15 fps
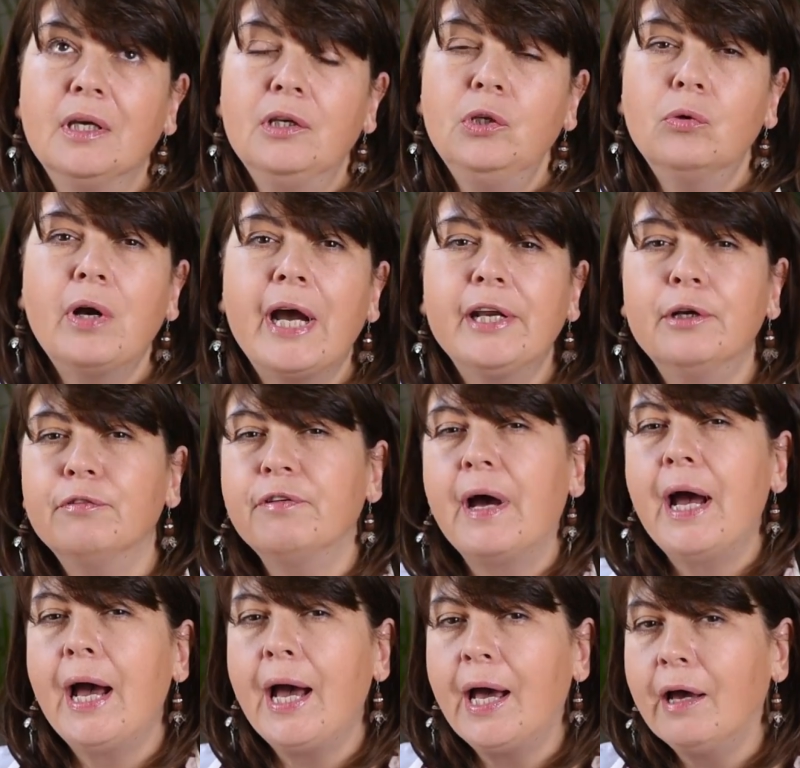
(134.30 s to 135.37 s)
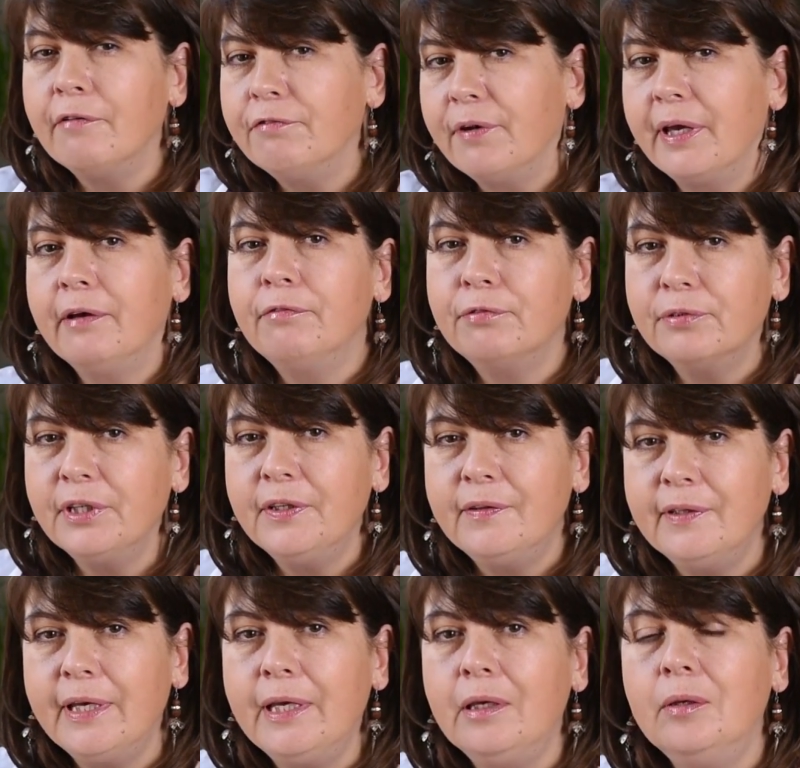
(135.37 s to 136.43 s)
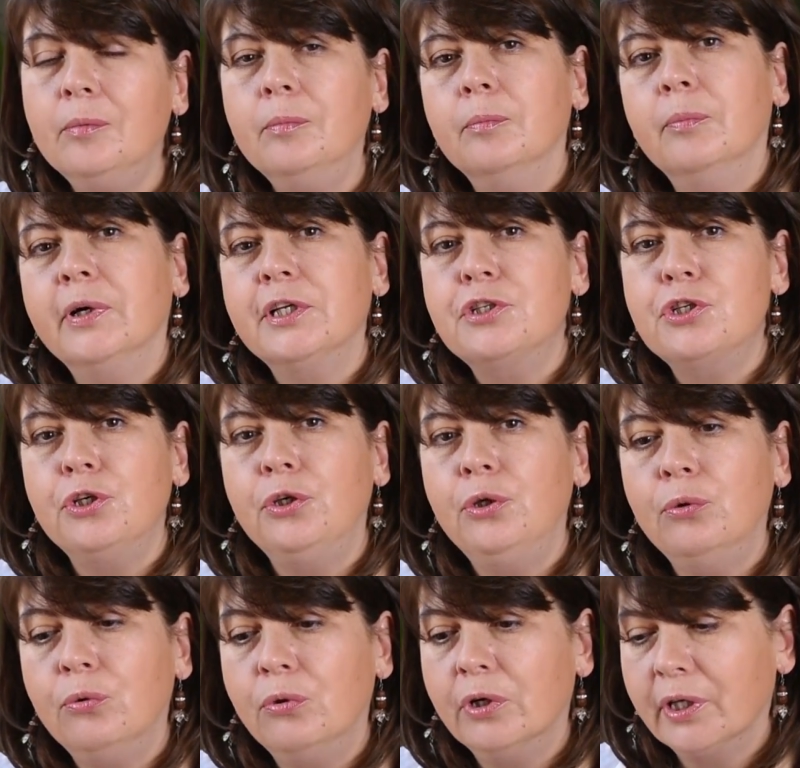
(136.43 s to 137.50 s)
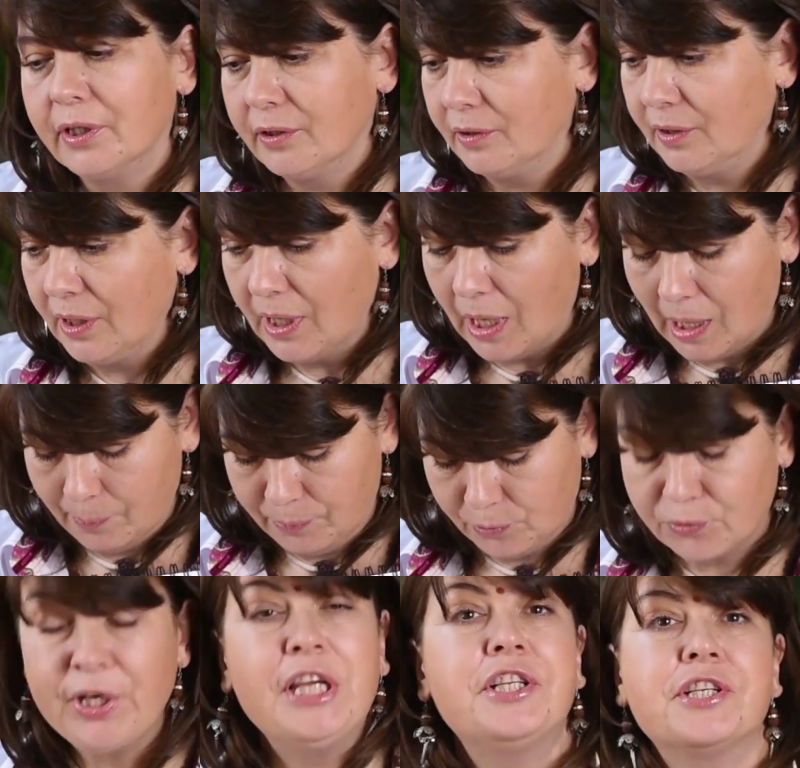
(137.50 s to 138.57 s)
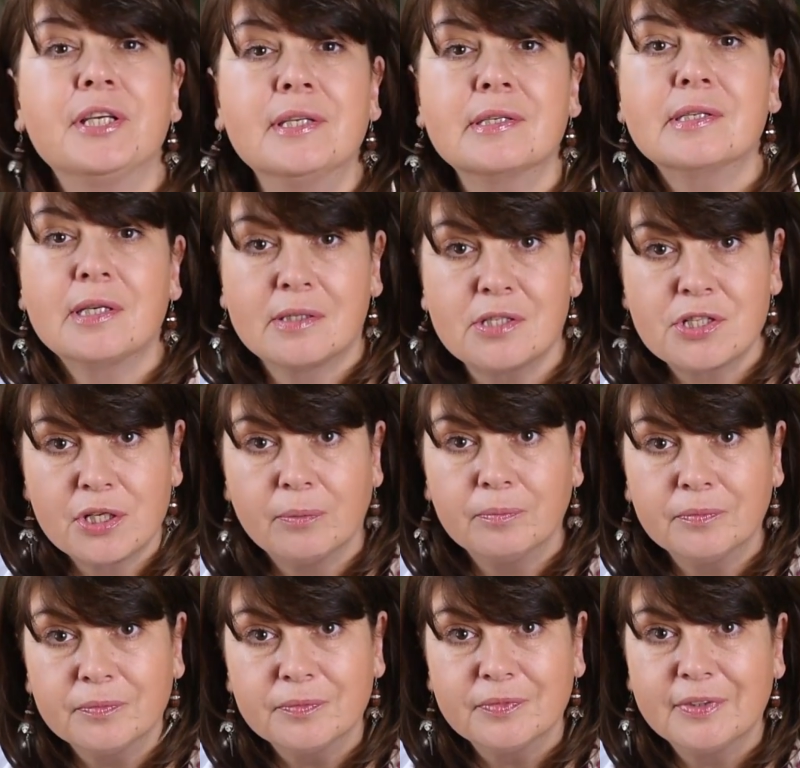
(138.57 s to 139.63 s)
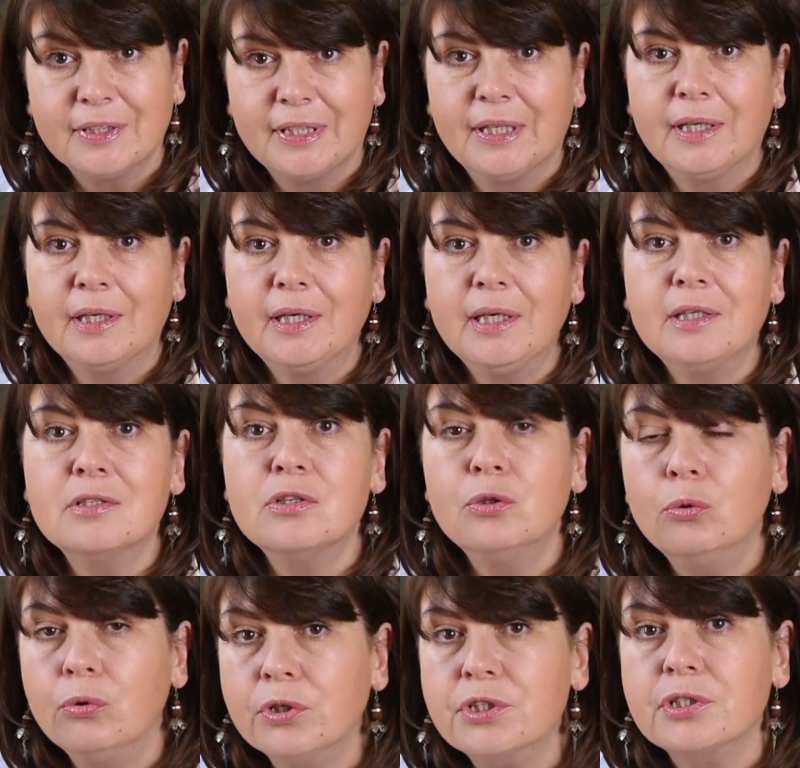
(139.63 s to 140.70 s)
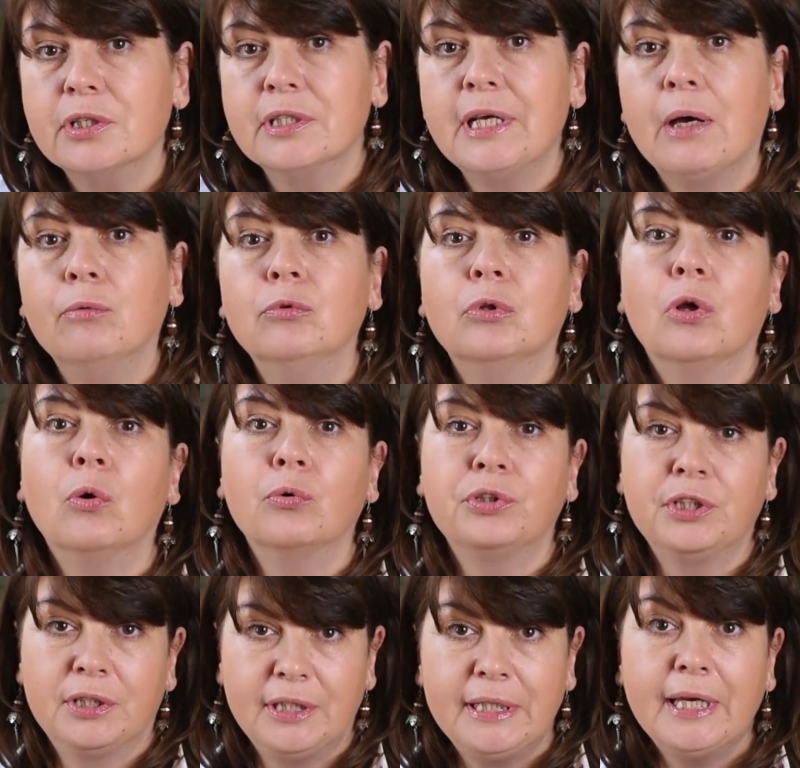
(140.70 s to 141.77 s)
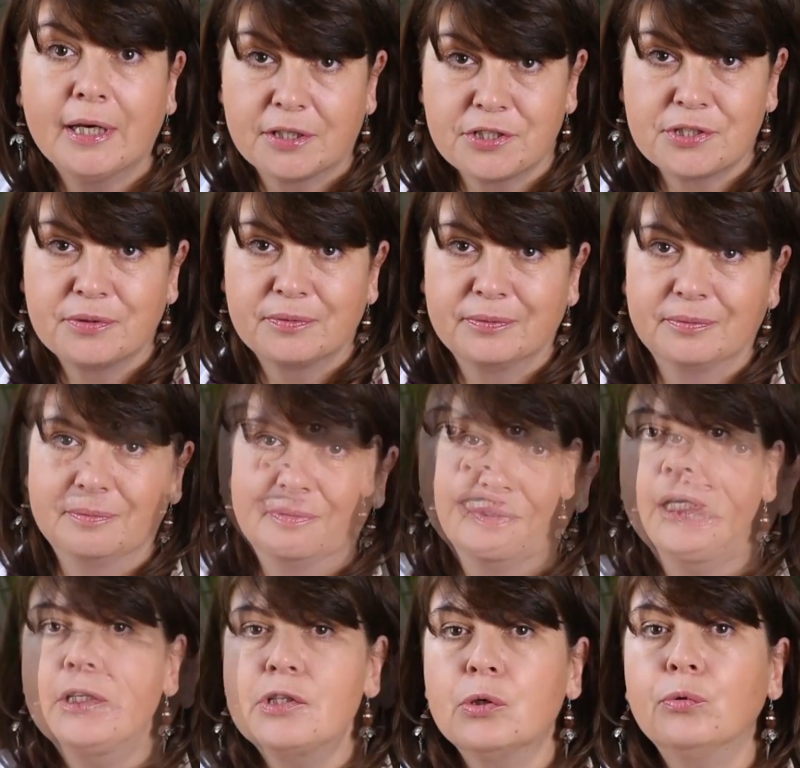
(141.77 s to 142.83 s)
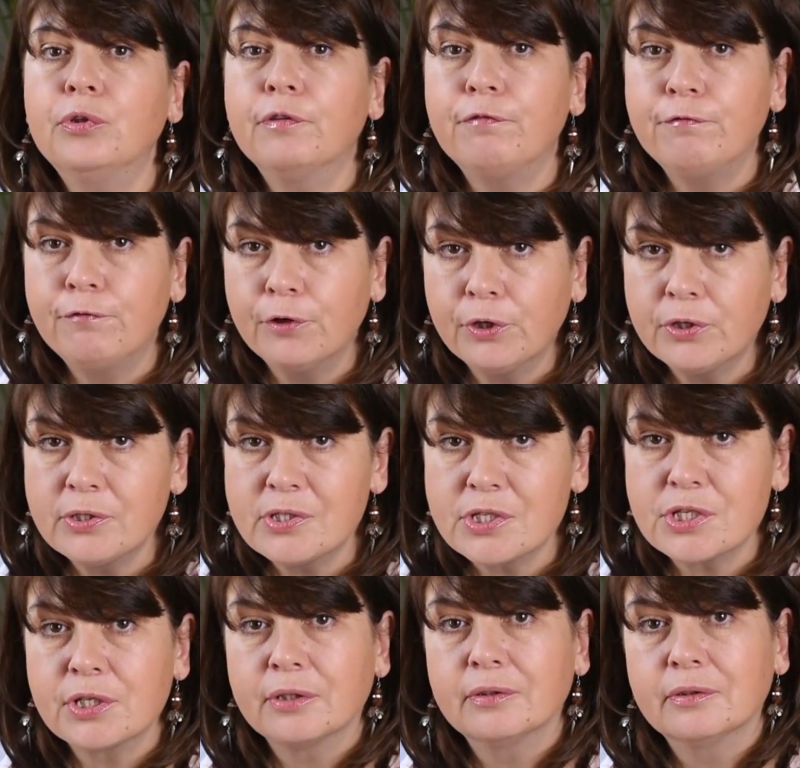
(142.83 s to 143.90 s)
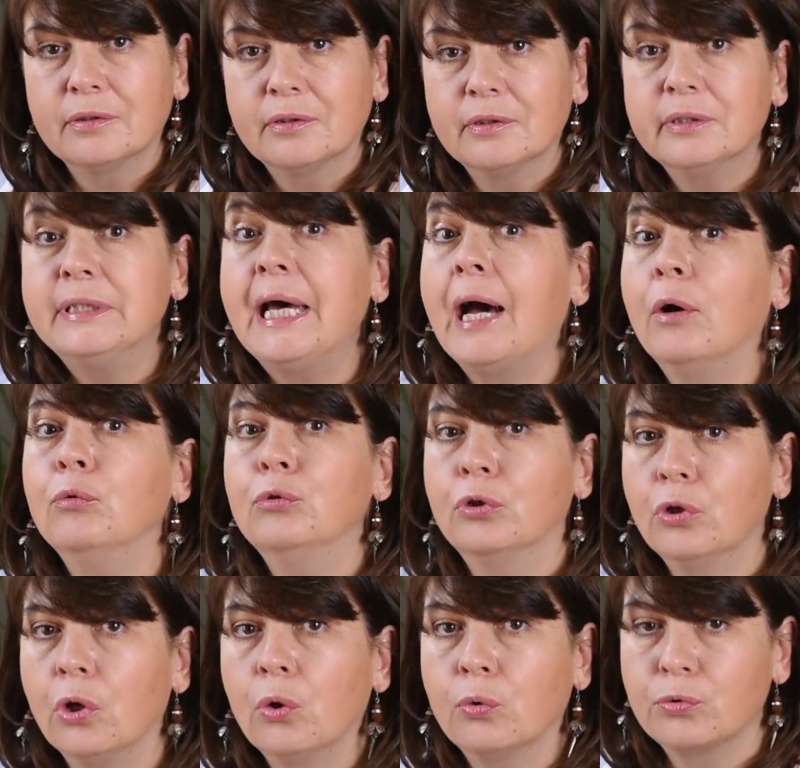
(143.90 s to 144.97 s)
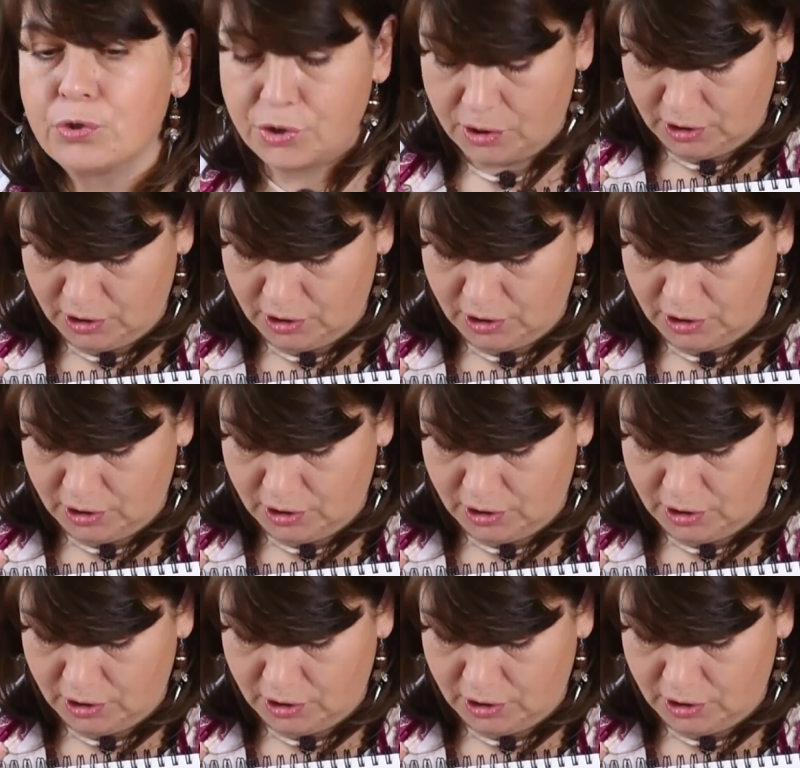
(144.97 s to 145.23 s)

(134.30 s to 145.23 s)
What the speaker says: you kind of have everything, but your operating system is not downloaded yet. So the first download